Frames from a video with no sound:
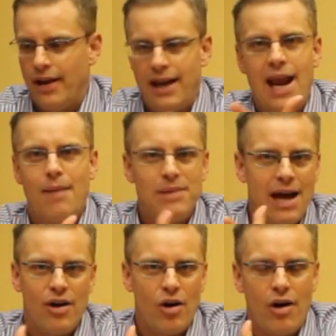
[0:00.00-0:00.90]
they camped
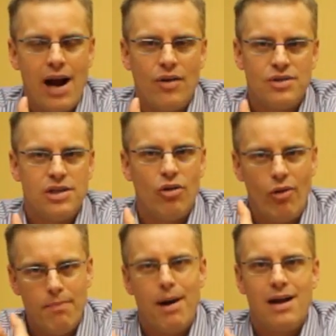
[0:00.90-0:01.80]
out at our house until
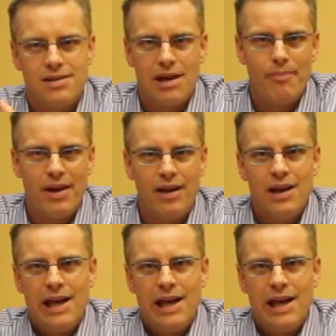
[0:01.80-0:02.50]
we bought something.